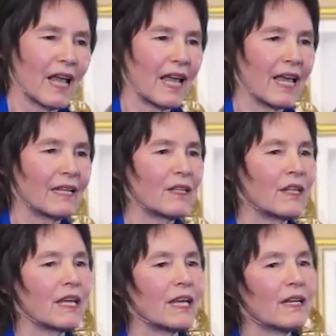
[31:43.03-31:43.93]

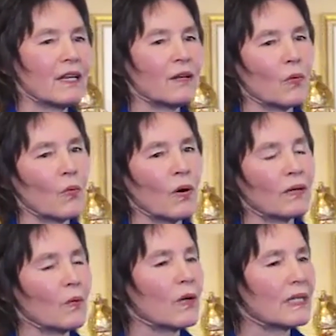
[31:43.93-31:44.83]
In
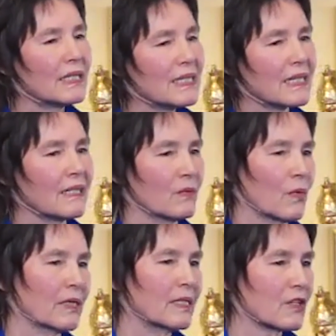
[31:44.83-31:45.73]
what is it?
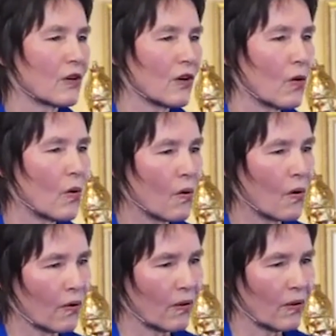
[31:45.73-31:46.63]
What is our
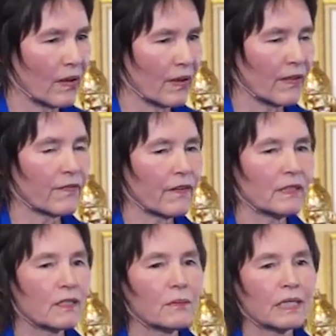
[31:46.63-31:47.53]
goal? The
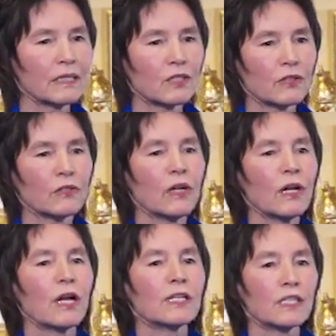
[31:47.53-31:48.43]
fundamental
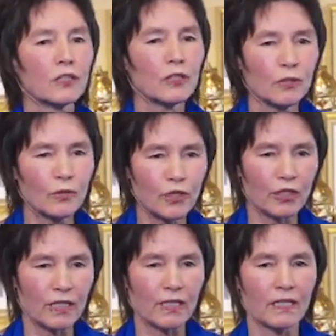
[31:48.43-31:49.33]

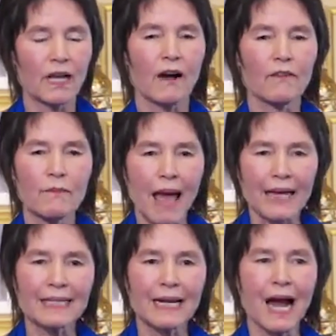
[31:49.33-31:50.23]
delusion of
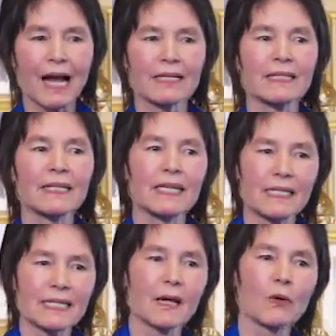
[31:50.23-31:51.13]
mankind
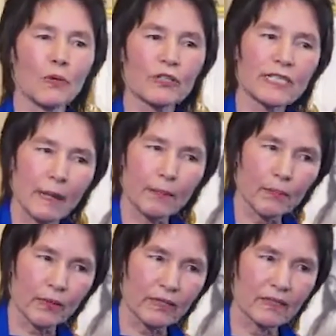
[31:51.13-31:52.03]
is that we're
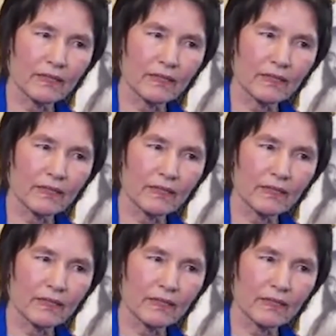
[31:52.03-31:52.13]
separate.